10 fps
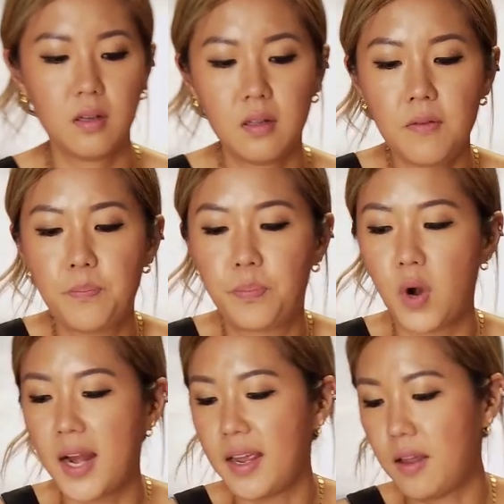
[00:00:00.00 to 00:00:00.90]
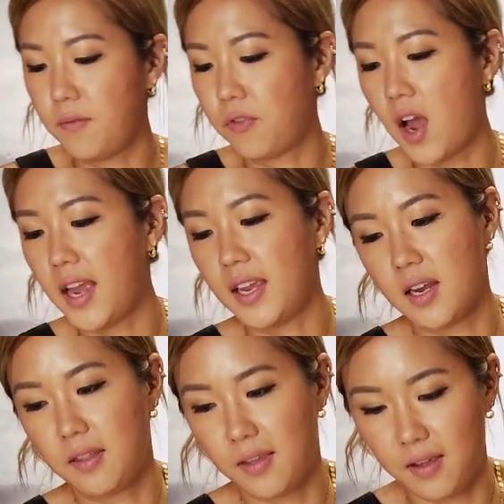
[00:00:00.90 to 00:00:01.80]
I love breading and frying
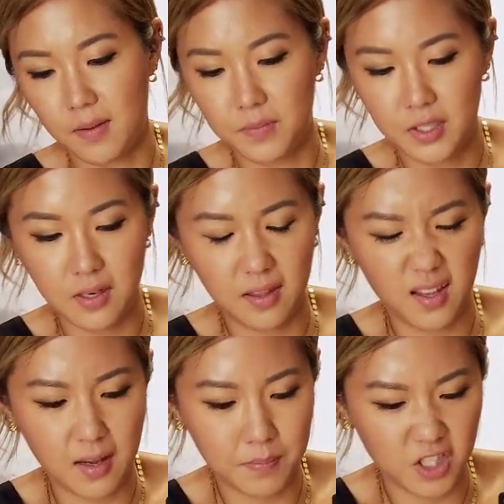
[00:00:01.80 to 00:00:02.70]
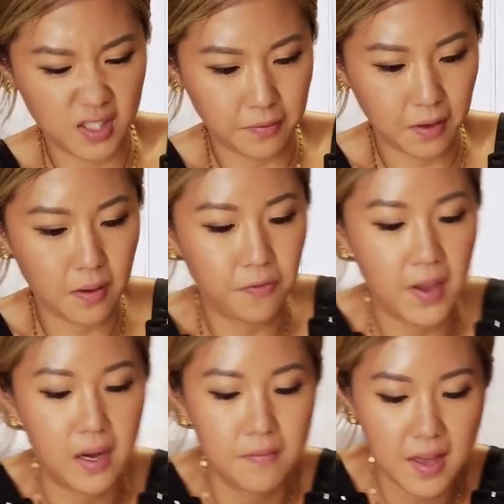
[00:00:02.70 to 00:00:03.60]
anything. I think I'm just a
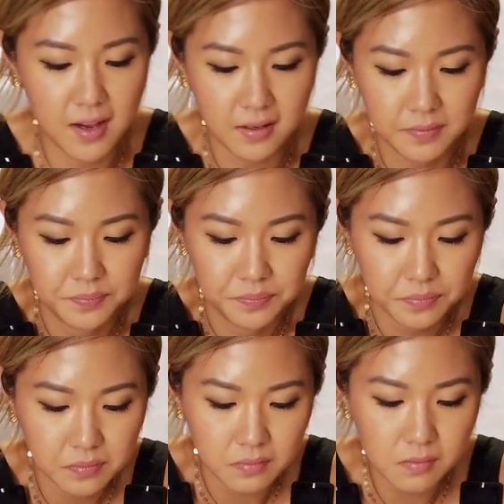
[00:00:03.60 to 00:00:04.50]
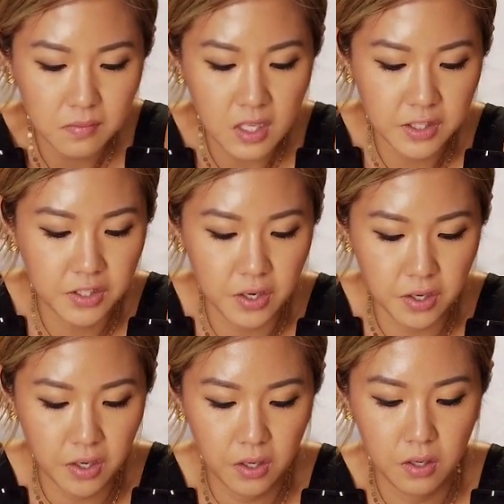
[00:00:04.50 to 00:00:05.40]
fan of that.
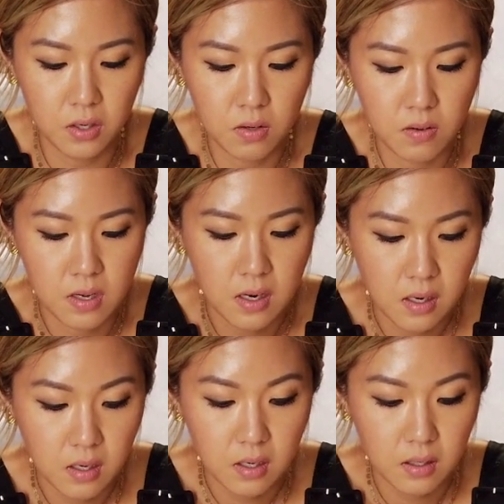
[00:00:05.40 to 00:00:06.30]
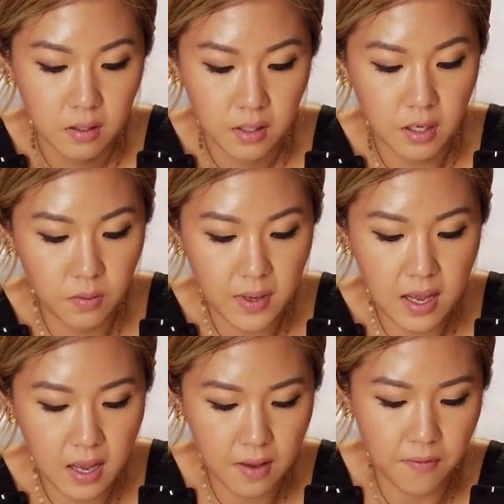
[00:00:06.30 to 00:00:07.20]
So here we
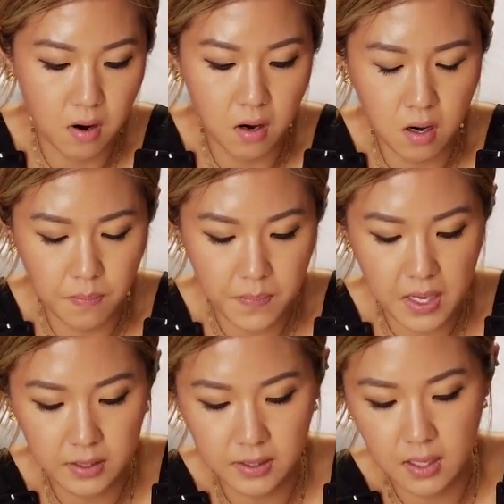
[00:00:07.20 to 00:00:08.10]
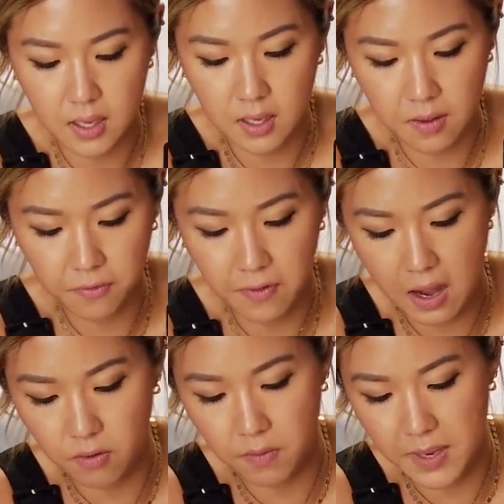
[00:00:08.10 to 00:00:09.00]
have our basic
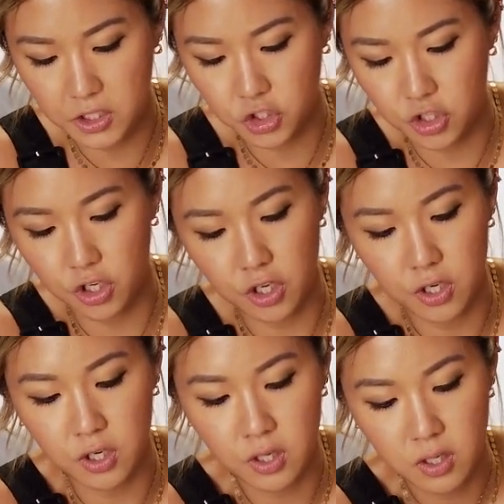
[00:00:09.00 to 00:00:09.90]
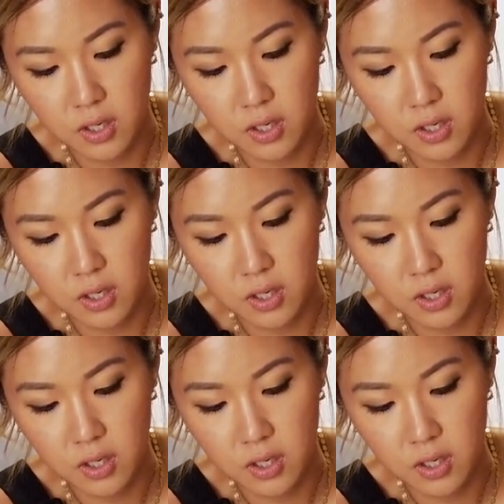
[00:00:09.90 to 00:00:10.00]
flour mixture